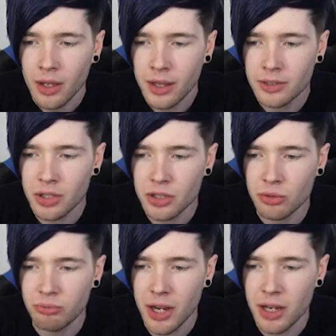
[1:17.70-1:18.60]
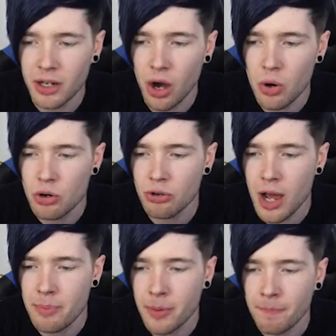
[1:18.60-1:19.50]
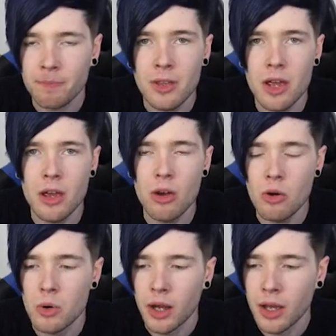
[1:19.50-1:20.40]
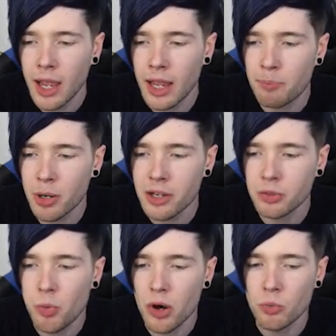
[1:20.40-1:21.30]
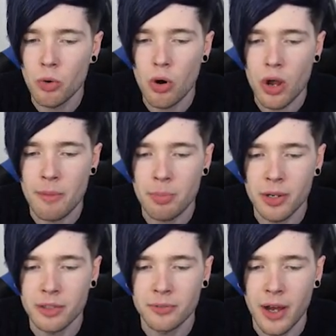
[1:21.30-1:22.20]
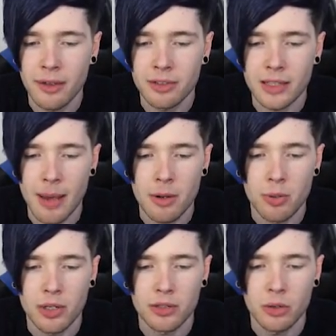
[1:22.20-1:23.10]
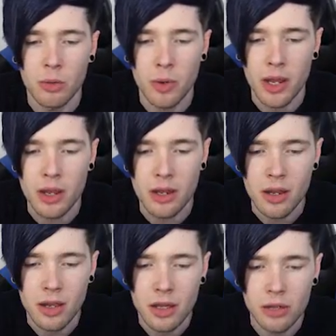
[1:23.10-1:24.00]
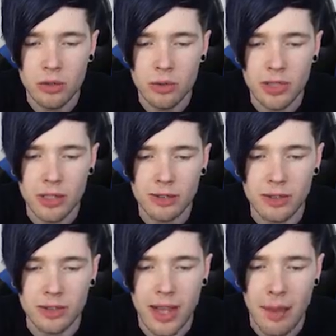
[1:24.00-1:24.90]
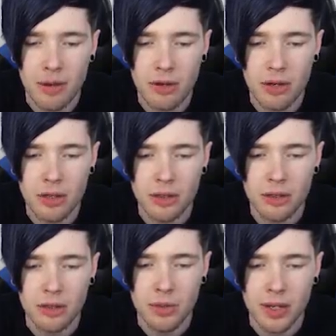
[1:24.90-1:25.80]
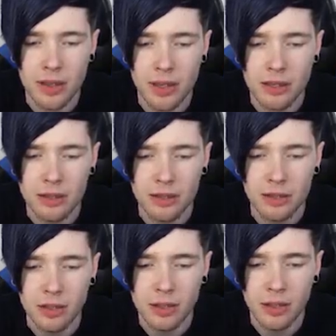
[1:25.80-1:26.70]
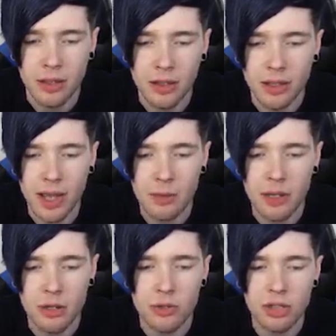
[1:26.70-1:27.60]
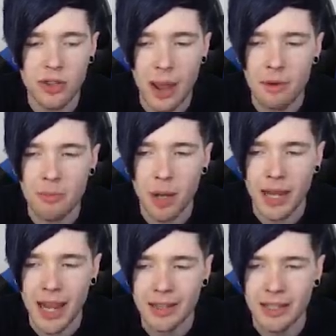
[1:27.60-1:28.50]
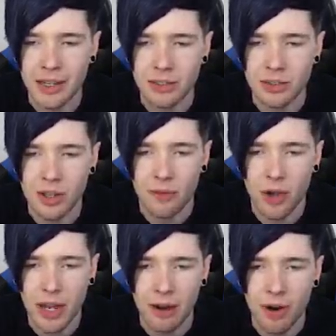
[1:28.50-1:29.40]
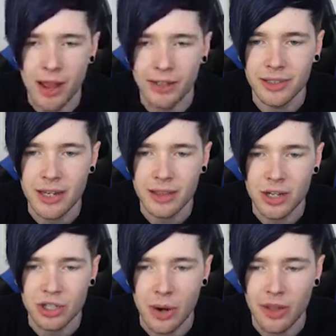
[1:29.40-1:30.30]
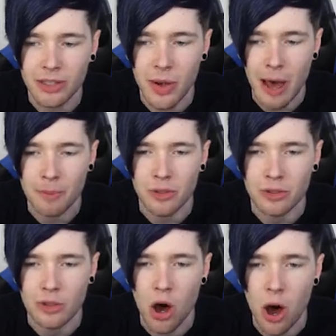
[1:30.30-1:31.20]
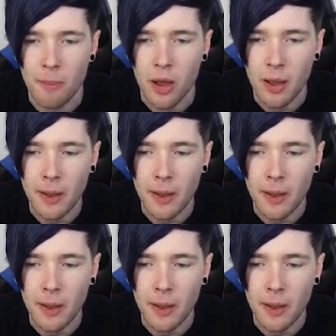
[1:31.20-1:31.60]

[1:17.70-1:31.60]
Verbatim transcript: It's just a regular old grub. Ew. It plus one walk and plus five stamina points. So are we losing stamina doing this. Yeah, we lose stamina by hitting stuff. Okay, right, let's eat this, shall we? Let's see what happens. Nom!